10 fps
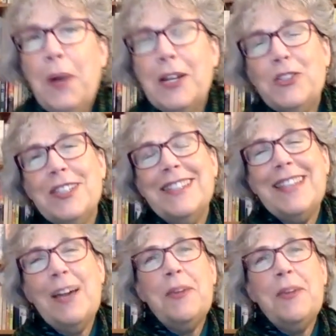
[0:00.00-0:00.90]
questions
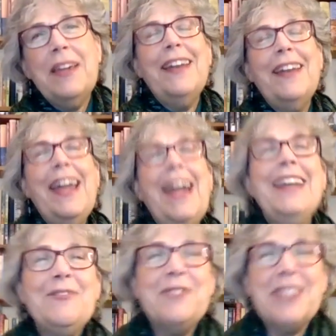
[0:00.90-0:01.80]
that we got ahead
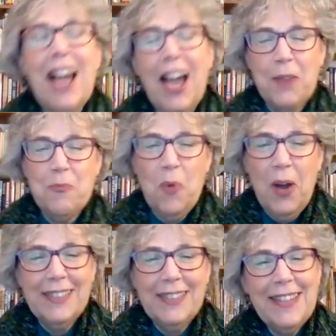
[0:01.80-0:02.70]
of time
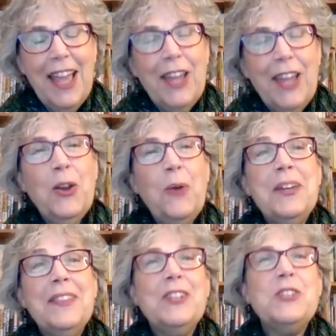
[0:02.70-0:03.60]
was
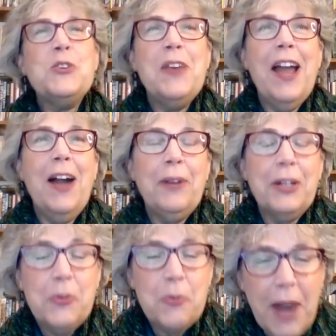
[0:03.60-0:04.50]
knowing that you're now a
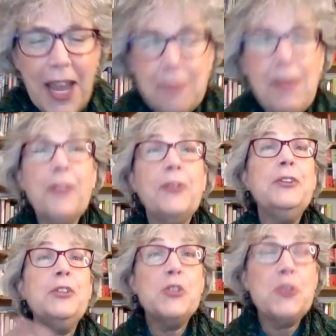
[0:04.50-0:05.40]
grandmother,
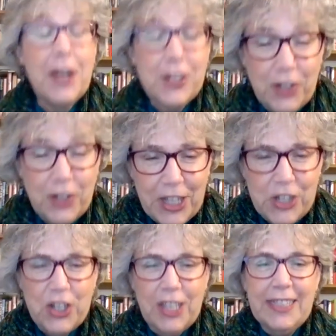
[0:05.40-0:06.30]

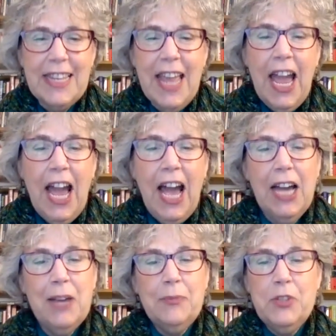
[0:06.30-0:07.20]
congratulations. You.
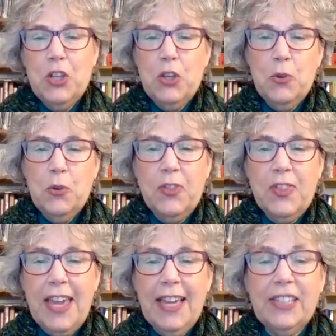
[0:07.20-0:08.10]
Um, do you
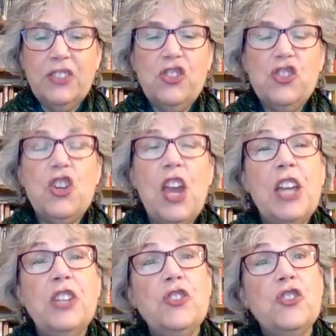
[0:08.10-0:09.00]
think it's
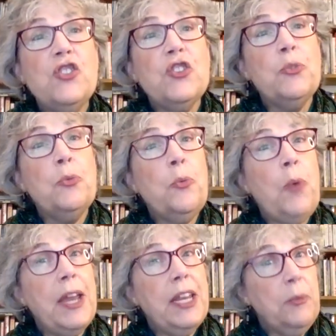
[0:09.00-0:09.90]
changed your
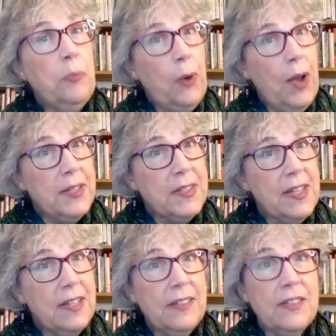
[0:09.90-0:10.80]
writing
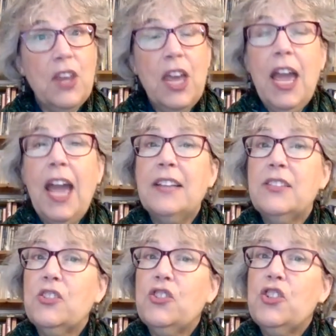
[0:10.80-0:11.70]
process? Has
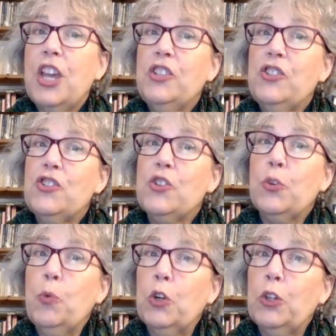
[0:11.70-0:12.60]
it changed
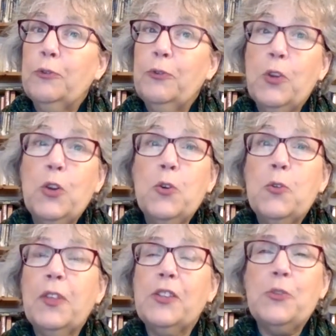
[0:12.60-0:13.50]
your
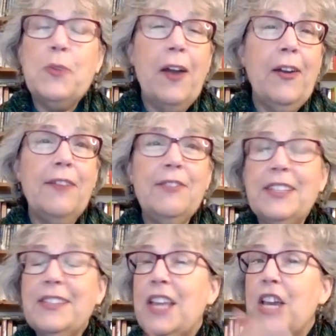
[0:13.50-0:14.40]
worldview that you now have
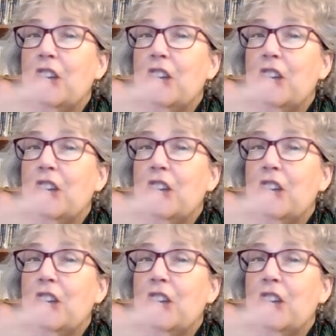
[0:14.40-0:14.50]
this